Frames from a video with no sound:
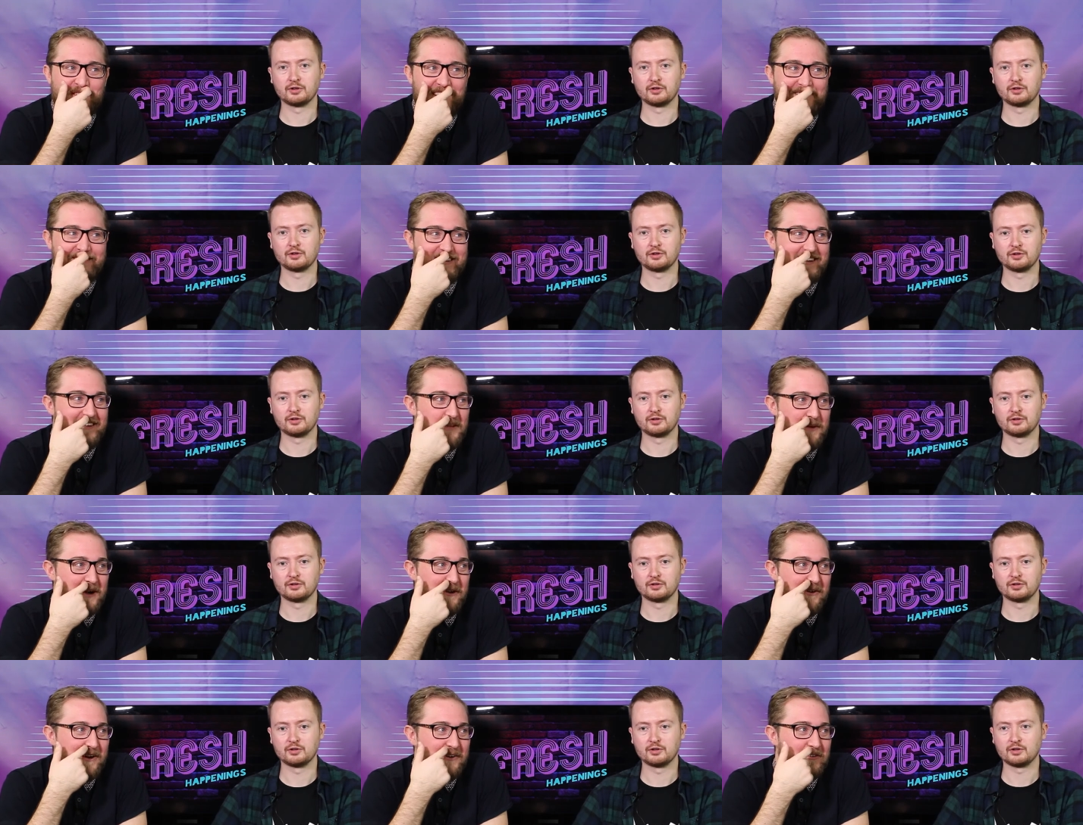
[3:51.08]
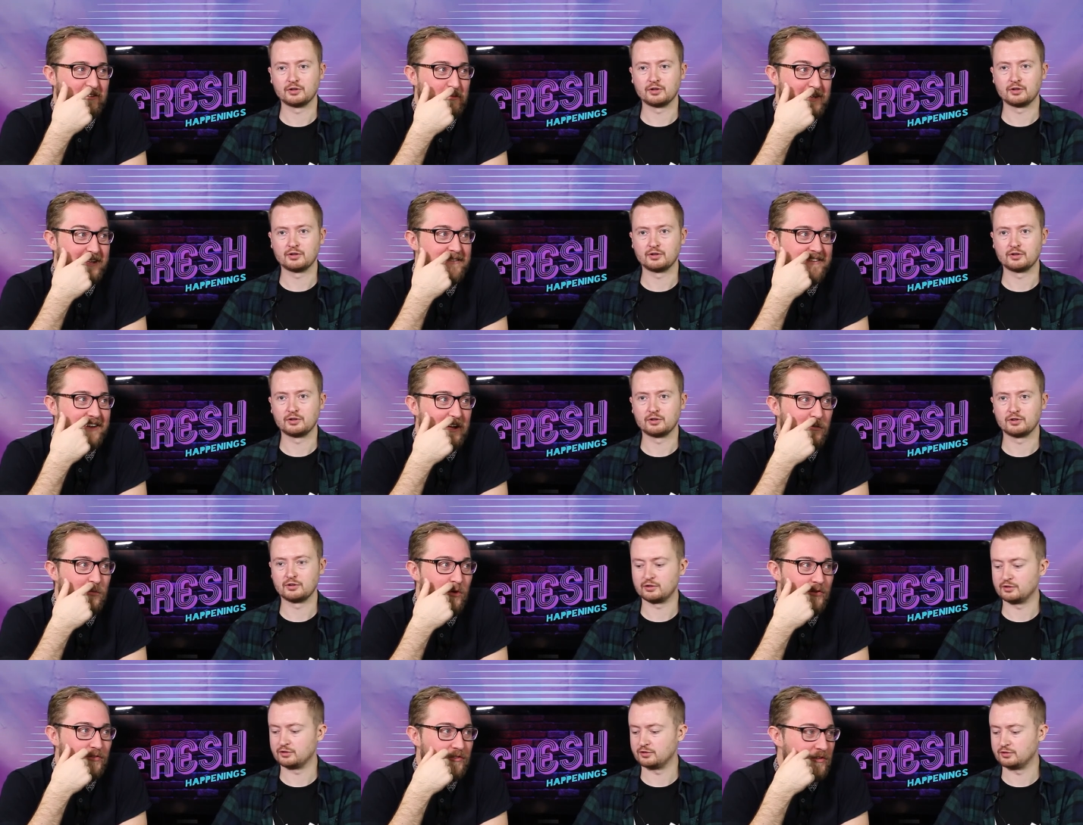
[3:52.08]
Speaker 1: chanting in the background. We did say it
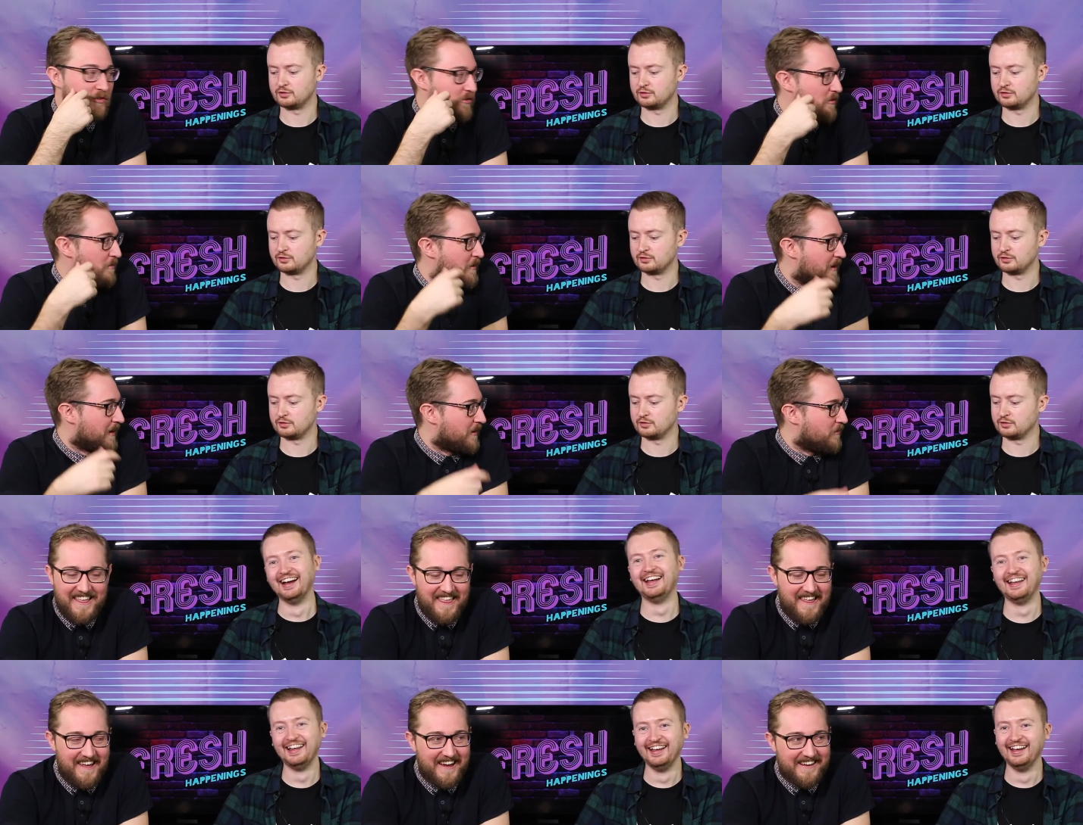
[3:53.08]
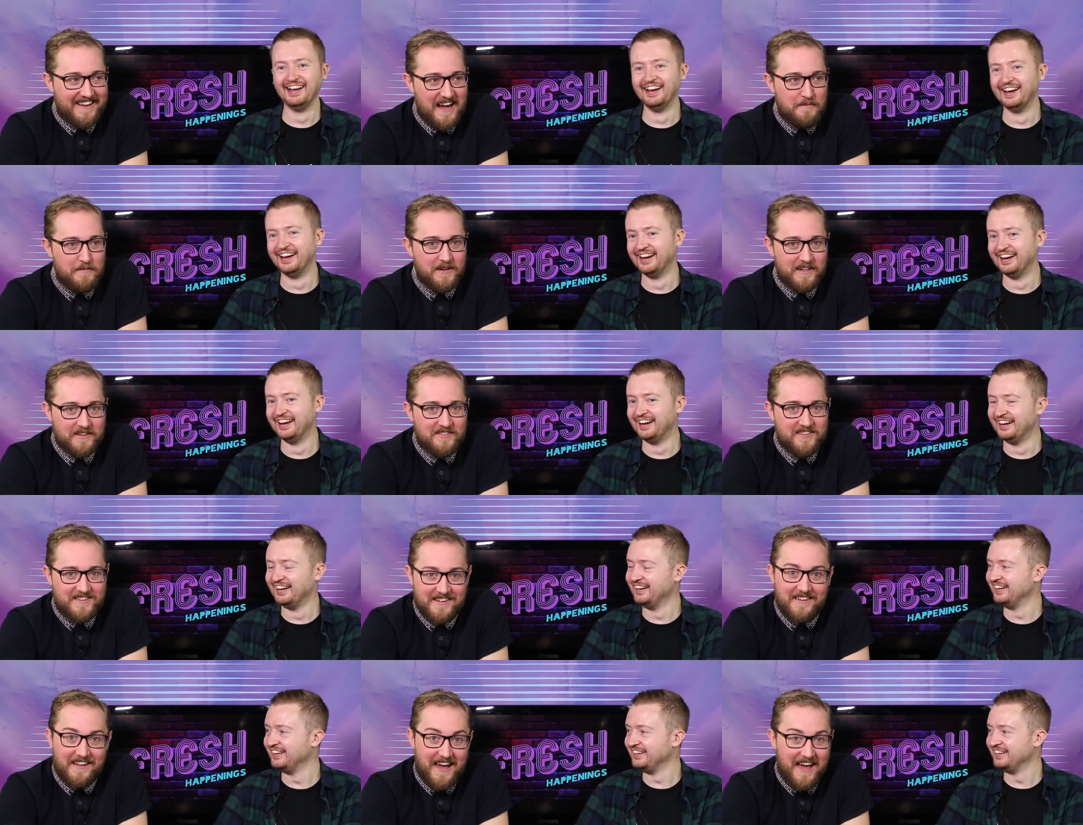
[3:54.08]
wasn't European. a camel is
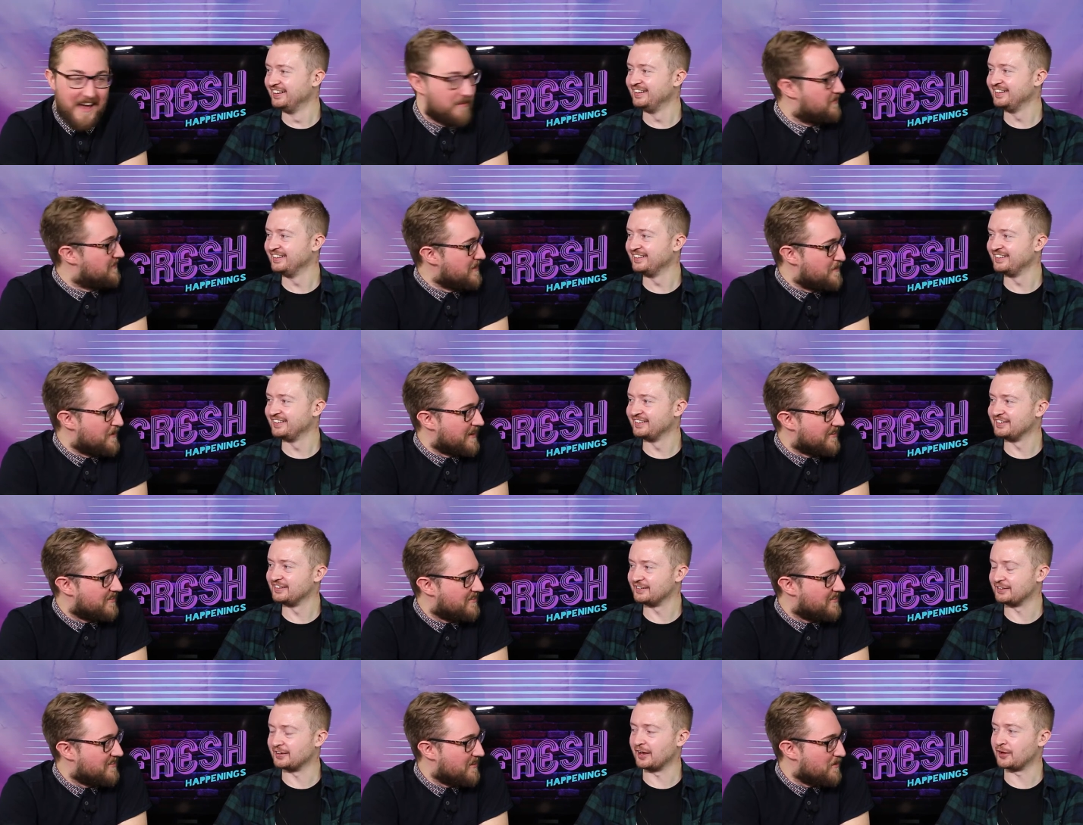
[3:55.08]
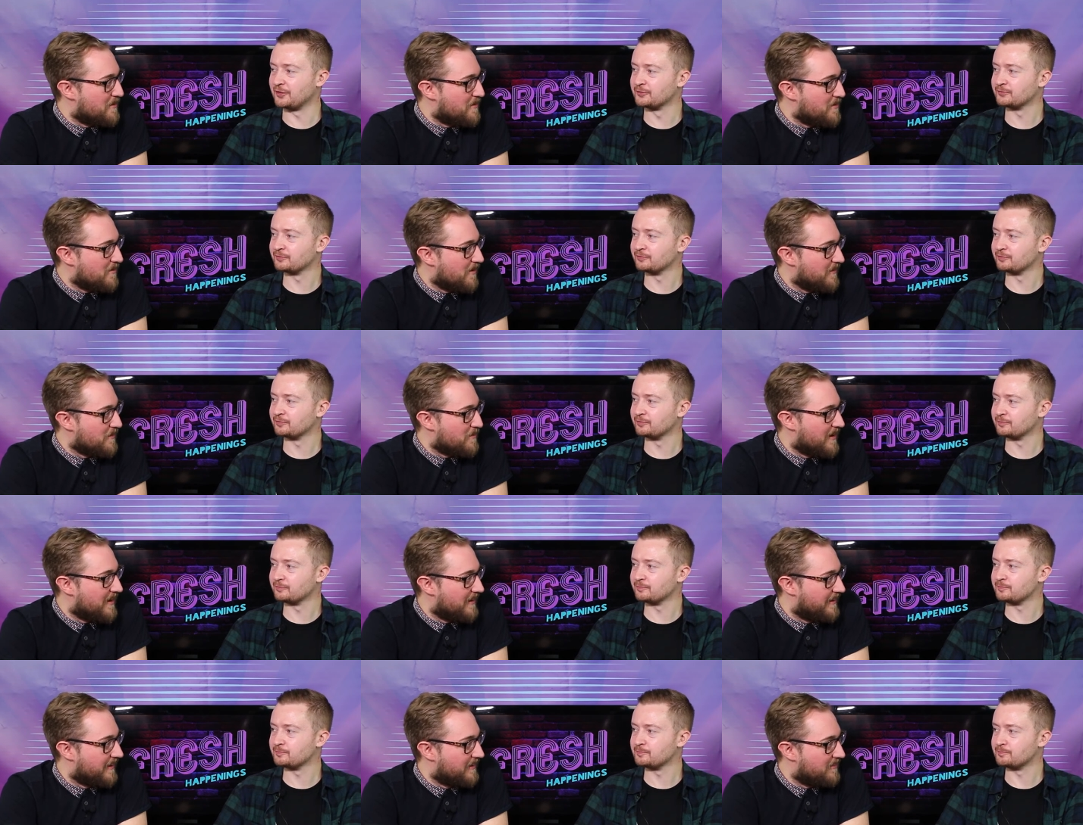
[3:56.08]
still a hefty beast. Yeah. we're on the
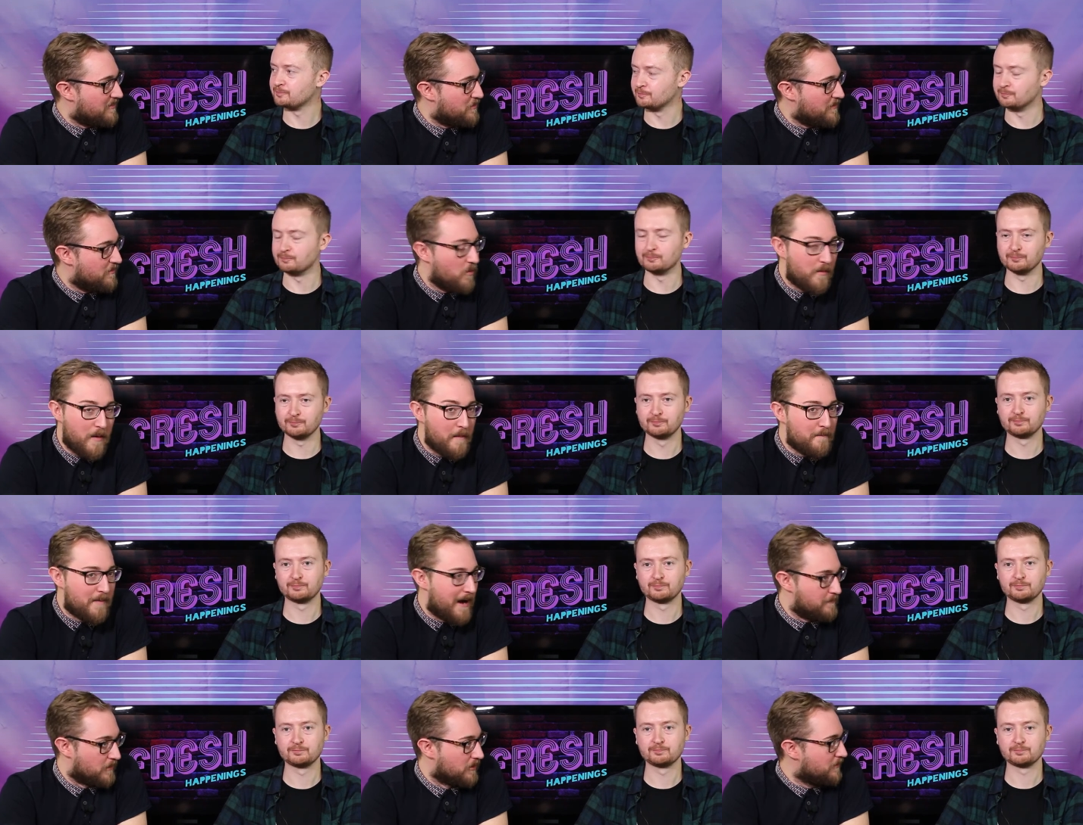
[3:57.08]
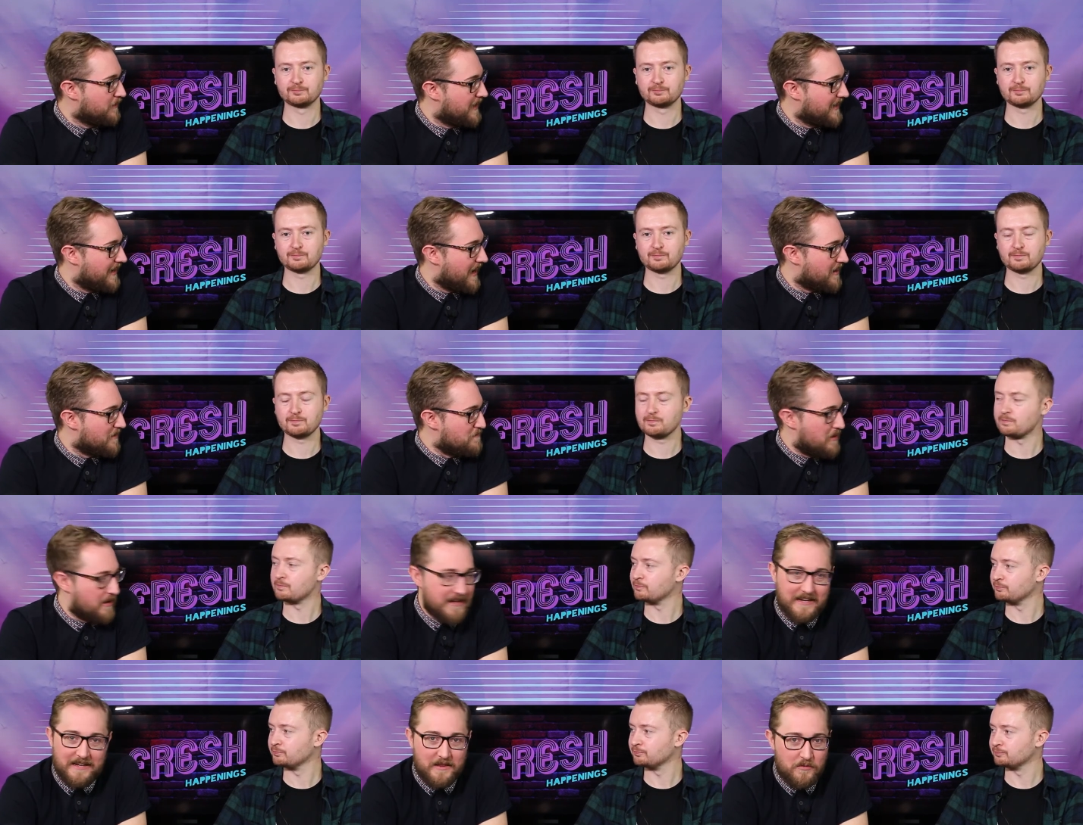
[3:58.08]
right lines. We, mm-hmm. we went mammal. We didn't get
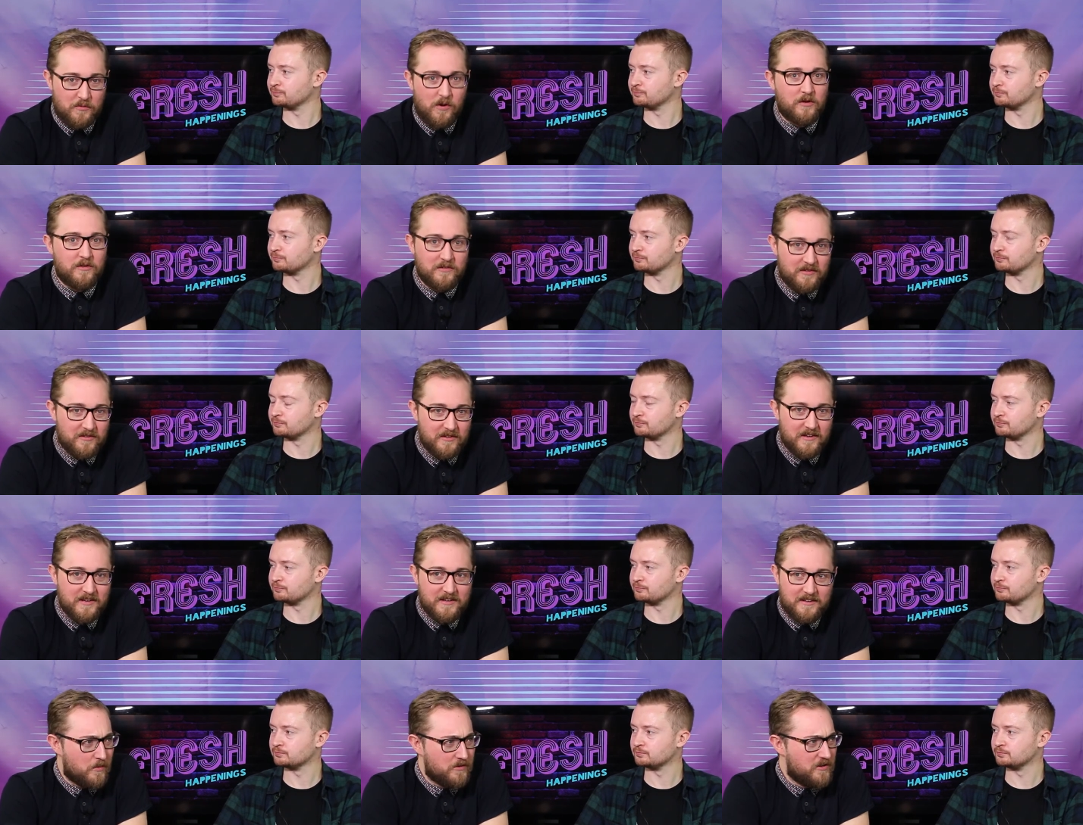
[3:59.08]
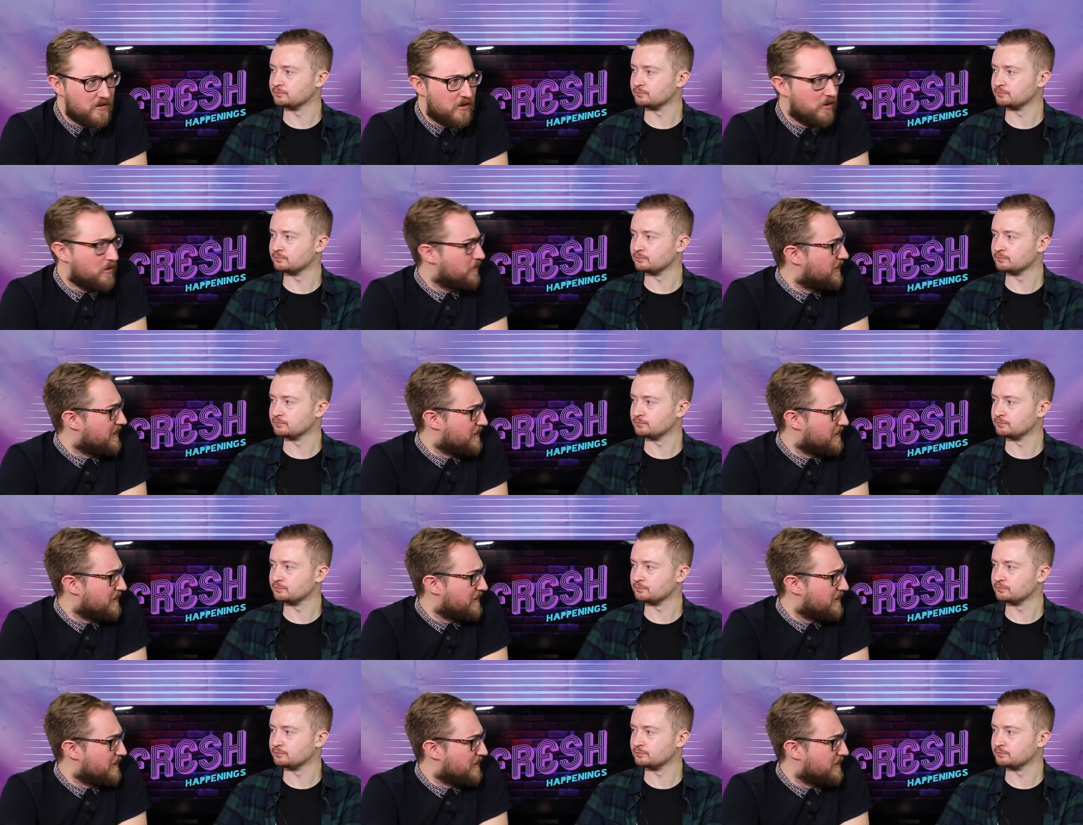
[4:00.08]
completely the wrong. What do you call the